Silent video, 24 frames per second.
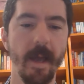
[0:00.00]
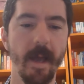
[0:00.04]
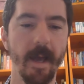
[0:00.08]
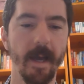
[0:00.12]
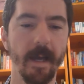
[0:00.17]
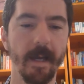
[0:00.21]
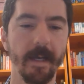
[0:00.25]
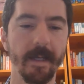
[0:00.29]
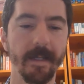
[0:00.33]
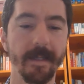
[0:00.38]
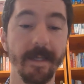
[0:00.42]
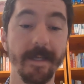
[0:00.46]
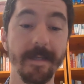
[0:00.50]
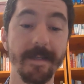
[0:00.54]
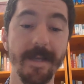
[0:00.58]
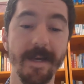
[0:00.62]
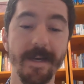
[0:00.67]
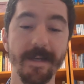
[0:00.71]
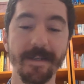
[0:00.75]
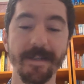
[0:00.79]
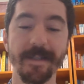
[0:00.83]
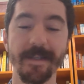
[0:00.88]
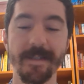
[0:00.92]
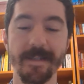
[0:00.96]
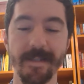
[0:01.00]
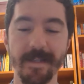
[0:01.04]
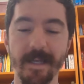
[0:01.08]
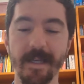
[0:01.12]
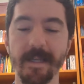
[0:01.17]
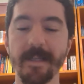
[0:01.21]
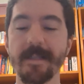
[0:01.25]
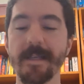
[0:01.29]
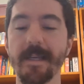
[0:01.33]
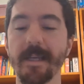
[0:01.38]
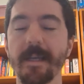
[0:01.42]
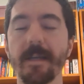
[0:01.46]
Uh, and then Duncan
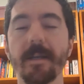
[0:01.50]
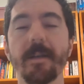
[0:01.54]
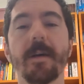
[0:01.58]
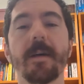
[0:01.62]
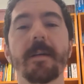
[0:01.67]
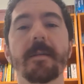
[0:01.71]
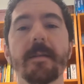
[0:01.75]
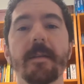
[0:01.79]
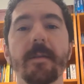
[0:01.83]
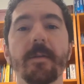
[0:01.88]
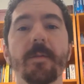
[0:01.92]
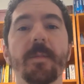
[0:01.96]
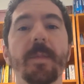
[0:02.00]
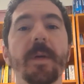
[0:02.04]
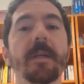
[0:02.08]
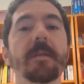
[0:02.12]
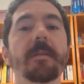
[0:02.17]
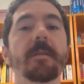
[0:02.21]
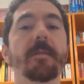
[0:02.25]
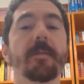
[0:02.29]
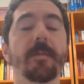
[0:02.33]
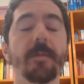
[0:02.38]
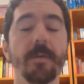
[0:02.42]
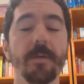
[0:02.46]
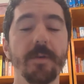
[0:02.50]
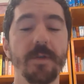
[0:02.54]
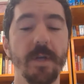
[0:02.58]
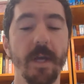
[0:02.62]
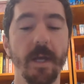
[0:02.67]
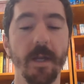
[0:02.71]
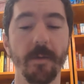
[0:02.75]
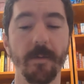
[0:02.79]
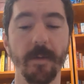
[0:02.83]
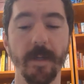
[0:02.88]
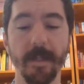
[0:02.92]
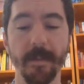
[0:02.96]
says, in a nice little piece of
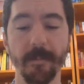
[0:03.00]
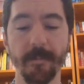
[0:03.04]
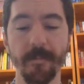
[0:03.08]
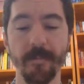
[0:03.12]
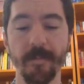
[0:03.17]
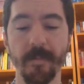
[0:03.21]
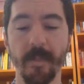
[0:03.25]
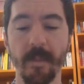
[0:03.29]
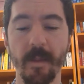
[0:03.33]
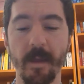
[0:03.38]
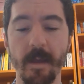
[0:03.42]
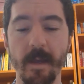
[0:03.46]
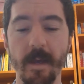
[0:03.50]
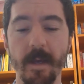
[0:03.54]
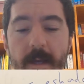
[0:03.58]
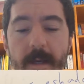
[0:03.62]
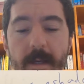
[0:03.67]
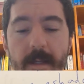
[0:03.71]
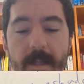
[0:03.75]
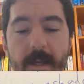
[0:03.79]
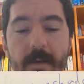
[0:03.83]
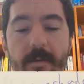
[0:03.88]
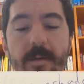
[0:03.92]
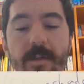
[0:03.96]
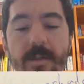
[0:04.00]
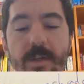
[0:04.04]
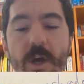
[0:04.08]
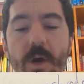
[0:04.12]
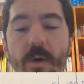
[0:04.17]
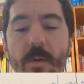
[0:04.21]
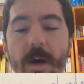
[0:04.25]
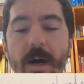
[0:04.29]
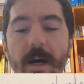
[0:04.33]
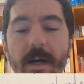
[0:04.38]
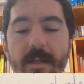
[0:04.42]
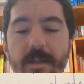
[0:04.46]
foreshadowing, there is
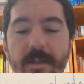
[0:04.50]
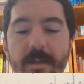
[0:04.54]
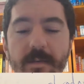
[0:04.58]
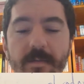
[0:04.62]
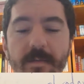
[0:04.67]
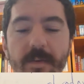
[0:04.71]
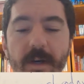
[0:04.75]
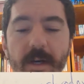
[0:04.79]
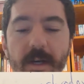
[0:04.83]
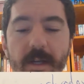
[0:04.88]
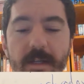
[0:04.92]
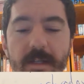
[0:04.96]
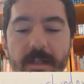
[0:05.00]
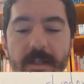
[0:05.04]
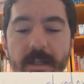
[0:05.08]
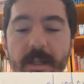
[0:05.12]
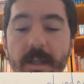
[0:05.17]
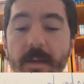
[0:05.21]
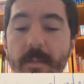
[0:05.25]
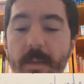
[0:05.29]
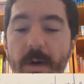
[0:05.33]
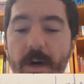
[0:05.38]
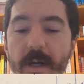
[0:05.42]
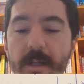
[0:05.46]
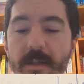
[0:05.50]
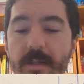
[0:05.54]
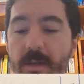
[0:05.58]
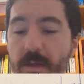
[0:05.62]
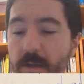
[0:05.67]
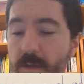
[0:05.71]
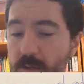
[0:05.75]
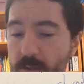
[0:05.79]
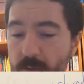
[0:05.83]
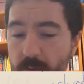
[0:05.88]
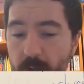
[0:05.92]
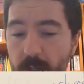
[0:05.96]
no art to find the mind's
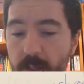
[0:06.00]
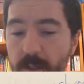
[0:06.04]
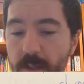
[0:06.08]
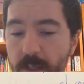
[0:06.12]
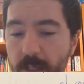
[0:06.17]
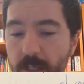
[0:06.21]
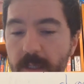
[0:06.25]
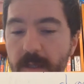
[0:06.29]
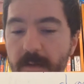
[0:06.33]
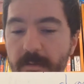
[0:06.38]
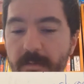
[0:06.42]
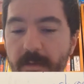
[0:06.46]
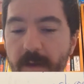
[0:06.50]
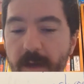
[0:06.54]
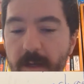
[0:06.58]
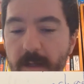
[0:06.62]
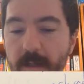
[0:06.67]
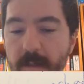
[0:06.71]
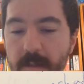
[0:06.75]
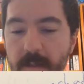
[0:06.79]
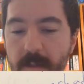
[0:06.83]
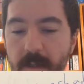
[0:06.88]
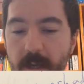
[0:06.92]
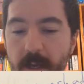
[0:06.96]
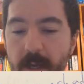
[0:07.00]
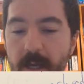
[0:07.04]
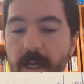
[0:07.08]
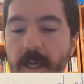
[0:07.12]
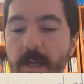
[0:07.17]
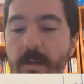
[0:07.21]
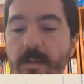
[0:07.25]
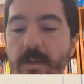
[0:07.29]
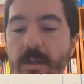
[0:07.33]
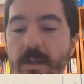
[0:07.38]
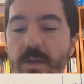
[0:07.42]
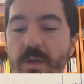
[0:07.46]
construction in the face. He
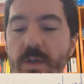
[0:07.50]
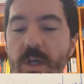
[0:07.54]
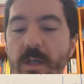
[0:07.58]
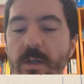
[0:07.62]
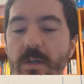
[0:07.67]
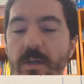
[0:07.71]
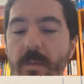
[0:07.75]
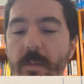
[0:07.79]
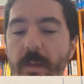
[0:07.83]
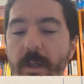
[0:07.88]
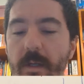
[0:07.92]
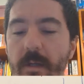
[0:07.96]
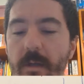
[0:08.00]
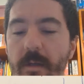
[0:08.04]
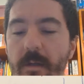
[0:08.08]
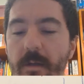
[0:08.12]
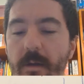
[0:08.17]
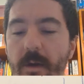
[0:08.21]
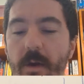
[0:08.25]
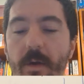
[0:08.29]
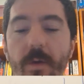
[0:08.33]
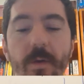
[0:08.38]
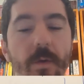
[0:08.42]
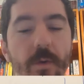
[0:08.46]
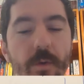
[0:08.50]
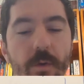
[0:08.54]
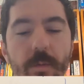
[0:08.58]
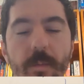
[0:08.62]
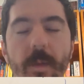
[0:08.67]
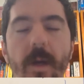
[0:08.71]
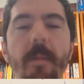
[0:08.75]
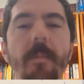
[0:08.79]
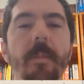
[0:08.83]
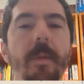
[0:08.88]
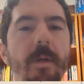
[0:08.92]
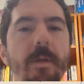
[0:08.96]
was a gentleman on whom
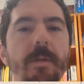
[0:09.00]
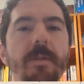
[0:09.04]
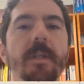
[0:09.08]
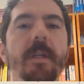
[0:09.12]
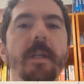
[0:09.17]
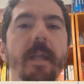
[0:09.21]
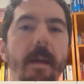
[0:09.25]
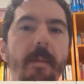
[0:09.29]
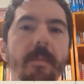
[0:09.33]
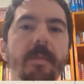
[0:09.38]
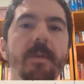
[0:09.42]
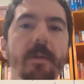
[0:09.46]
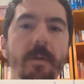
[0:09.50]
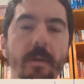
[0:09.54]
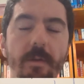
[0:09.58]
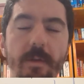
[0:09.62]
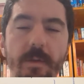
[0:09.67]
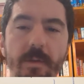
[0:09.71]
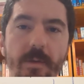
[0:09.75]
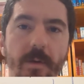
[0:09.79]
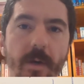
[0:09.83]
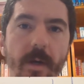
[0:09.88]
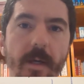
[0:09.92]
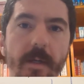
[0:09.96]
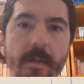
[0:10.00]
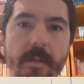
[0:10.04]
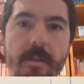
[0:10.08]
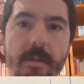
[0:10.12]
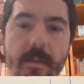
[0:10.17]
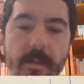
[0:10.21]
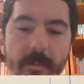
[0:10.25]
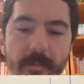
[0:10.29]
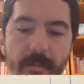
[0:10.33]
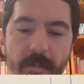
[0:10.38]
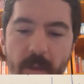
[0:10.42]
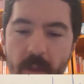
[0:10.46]
I built an absolute
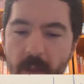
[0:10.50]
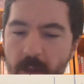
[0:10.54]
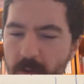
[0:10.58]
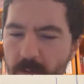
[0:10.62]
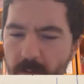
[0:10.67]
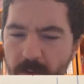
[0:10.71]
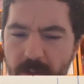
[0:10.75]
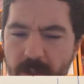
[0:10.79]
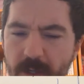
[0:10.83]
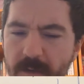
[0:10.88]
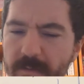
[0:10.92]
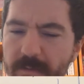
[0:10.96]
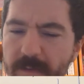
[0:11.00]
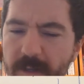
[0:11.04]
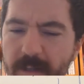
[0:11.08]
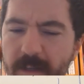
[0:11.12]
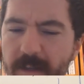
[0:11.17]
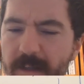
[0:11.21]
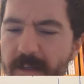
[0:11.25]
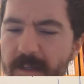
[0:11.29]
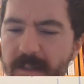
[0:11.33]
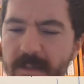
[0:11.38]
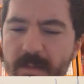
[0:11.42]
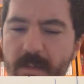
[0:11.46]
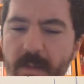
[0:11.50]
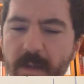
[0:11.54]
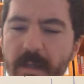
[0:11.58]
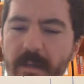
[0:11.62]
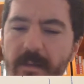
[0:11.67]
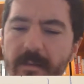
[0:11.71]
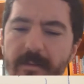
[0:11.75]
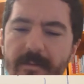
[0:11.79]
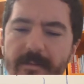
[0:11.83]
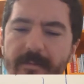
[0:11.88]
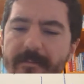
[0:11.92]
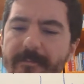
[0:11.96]
trust, which I feel like has
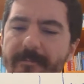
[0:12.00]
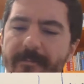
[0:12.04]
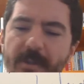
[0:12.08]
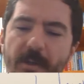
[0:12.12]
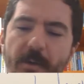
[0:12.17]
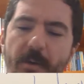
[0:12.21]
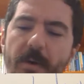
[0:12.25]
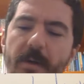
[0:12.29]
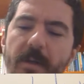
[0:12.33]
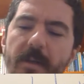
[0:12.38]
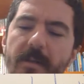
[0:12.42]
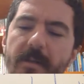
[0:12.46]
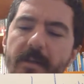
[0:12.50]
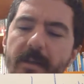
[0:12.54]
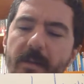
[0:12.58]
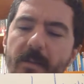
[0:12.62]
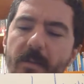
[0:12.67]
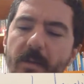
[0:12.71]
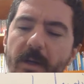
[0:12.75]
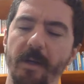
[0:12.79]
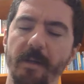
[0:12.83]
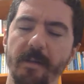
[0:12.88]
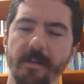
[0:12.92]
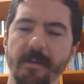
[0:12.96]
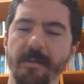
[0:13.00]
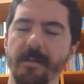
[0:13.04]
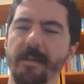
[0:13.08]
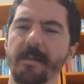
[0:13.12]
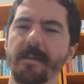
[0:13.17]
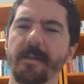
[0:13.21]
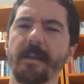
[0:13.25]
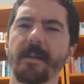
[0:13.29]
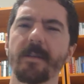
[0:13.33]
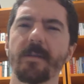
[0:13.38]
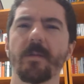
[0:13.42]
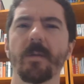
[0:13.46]
been quoted somewhere else because it
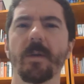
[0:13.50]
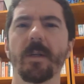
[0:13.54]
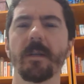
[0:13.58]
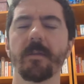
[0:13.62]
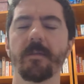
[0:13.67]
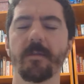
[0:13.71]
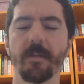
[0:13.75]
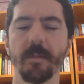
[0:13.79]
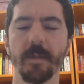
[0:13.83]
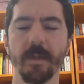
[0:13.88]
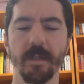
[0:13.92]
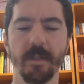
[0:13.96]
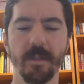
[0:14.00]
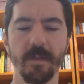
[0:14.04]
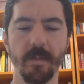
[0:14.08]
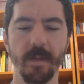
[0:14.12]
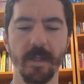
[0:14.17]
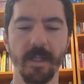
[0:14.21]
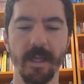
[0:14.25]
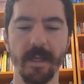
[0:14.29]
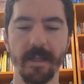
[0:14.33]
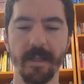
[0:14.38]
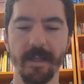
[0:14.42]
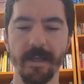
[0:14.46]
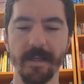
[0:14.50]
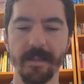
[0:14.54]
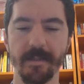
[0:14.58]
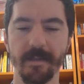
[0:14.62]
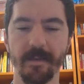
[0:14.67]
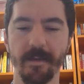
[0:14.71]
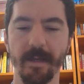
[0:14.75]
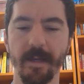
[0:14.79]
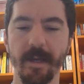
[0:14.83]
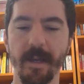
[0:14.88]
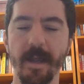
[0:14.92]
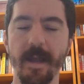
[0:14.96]
sounds really familiar to me that last
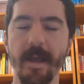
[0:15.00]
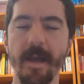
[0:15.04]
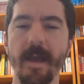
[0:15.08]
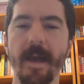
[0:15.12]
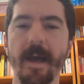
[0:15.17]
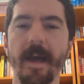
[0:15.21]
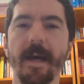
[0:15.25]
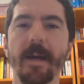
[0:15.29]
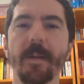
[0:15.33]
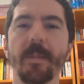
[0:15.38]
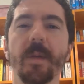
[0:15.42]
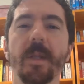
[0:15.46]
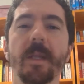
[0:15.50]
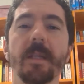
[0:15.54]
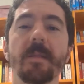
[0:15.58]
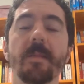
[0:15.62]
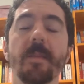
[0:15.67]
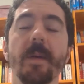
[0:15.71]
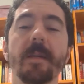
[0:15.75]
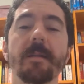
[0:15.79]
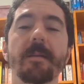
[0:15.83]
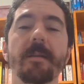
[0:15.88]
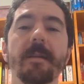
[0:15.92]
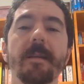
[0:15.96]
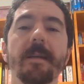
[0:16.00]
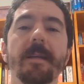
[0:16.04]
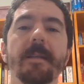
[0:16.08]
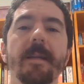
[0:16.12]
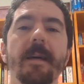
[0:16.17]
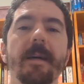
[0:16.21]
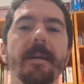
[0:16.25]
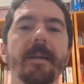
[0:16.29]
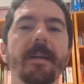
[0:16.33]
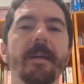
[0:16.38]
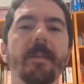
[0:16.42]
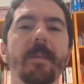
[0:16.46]
line. Uh, but that's basically
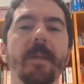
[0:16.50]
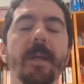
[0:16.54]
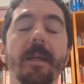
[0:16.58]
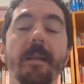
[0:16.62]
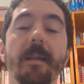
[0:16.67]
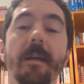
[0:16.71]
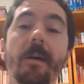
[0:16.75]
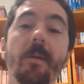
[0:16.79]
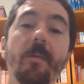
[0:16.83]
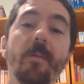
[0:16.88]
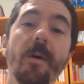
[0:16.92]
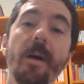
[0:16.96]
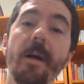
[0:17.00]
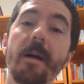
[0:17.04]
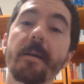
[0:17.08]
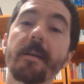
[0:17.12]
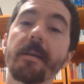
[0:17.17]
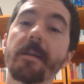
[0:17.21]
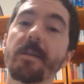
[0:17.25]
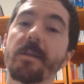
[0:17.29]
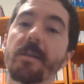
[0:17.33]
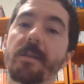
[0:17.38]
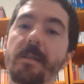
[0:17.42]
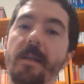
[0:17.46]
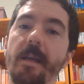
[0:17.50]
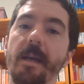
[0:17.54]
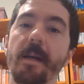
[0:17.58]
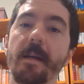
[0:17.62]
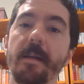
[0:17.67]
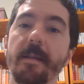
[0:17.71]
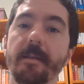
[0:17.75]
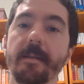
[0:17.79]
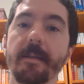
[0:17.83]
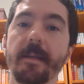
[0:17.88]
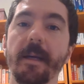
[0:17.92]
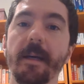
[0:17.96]
Duncan being like, "Well, you just
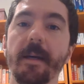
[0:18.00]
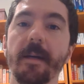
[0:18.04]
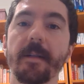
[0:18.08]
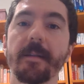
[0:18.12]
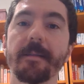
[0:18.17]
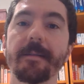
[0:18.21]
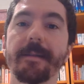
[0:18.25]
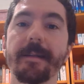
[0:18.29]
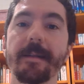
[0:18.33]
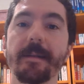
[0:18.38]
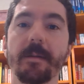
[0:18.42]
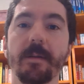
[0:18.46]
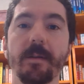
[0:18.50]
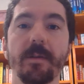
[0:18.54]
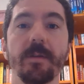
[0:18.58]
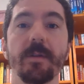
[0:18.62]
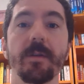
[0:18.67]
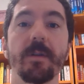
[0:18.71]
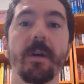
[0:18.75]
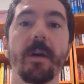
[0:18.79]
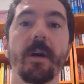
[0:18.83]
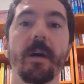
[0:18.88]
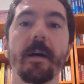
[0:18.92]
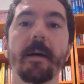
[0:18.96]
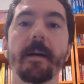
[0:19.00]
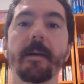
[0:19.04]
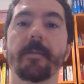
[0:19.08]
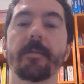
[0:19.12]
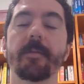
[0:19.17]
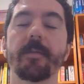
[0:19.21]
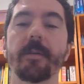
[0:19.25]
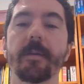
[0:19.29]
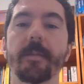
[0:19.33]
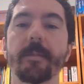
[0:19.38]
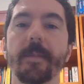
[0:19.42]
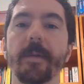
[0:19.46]
can't tell a good guy
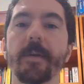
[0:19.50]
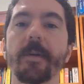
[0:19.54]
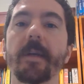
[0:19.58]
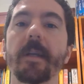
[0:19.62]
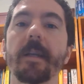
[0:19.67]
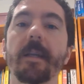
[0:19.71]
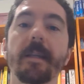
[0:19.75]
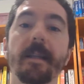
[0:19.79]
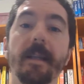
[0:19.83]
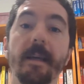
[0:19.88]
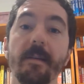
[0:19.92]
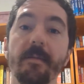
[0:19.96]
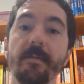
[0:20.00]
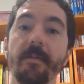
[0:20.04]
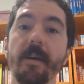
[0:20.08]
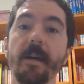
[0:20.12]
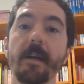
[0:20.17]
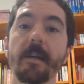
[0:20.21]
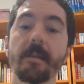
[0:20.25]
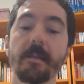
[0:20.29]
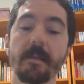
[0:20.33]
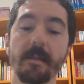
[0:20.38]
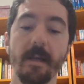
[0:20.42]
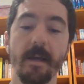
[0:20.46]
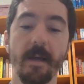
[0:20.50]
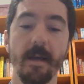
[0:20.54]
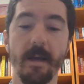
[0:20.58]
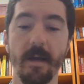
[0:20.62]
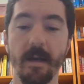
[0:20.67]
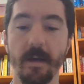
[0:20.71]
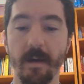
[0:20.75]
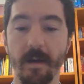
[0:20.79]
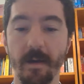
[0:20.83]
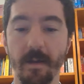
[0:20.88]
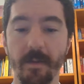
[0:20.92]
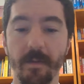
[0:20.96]
from looking at their face."
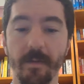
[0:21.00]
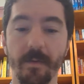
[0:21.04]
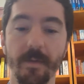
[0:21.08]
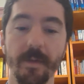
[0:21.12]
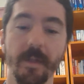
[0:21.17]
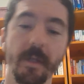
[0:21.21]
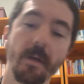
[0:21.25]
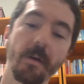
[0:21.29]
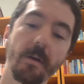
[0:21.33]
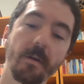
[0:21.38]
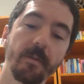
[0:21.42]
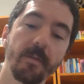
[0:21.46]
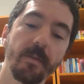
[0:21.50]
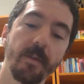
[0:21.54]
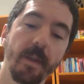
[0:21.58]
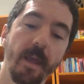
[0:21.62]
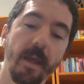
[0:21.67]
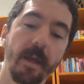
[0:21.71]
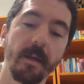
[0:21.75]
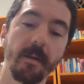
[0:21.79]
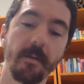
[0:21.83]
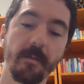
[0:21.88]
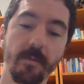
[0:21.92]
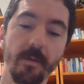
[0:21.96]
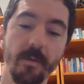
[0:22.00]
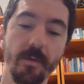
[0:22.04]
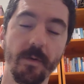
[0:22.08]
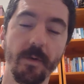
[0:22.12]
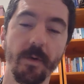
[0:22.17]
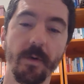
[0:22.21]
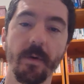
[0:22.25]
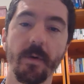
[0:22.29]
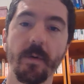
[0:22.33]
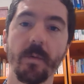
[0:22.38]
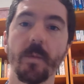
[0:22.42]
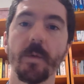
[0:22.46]
I thought the old Thane of
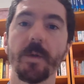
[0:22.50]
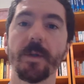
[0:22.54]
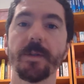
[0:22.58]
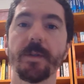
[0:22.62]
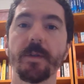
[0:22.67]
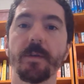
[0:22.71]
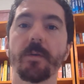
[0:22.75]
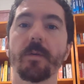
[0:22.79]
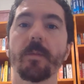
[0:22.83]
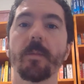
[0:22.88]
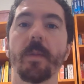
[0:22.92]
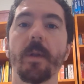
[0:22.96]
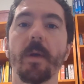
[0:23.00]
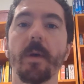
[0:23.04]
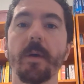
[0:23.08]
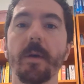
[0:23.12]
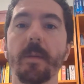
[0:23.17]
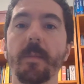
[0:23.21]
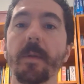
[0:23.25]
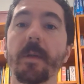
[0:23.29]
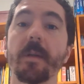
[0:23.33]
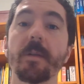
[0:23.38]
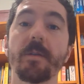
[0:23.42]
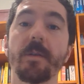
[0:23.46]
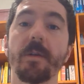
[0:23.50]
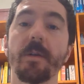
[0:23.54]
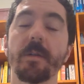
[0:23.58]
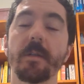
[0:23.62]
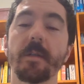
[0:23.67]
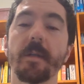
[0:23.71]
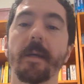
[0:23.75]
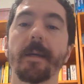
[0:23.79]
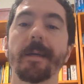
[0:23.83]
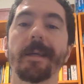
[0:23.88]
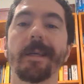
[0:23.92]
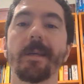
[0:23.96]
Cawdor was a good bloke, but it turns
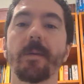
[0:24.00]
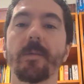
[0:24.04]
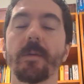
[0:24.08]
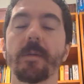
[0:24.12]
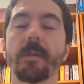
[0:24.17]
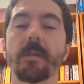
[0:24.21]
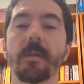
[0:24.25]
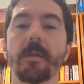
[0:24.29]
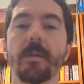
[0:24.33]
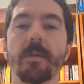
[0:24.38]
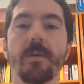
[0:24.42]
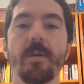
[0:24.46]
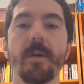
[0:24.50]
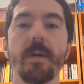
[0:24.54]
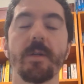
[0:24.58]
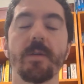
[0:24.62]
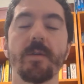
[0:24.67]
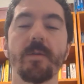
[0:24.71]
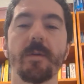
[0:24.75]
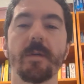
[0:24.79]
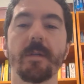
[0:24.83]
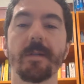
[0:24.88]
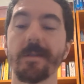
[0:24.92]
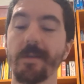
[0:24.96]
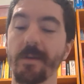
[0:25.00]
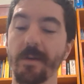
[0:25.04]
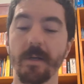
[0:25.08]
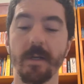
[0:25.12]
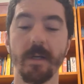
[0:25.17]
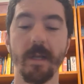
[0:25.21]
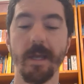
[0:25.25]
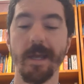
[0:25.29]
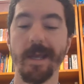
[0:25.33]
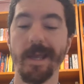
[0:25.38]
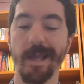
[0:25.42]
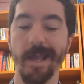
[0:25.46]
out he was a treacherous
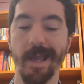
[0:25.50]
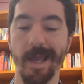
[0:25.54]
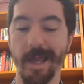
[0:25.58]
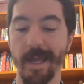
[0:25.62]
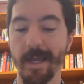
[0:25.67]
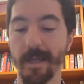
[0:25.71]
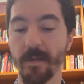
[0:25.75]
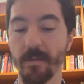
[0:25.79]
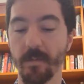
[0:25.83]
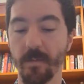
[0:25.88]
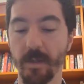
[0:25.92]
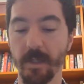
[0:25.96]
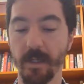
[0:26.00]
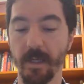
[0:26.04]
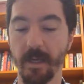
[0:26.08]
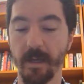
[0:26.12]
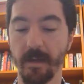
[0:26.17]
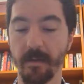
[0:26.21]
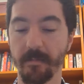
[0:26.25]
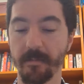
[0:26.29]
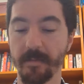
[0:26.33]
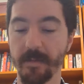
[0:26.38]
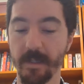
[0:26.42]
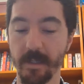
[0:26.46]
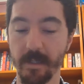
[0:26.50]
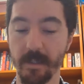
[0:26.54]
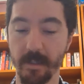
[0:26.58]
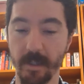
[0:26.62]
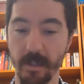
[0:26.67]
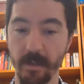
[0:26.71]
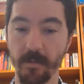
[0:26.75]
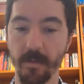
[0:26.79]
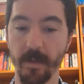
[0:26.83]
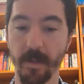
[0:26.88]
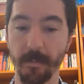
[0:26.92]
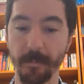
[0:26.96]
sod, and we have since
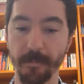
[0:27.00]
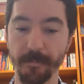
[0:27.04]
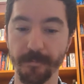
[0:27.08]
killed him.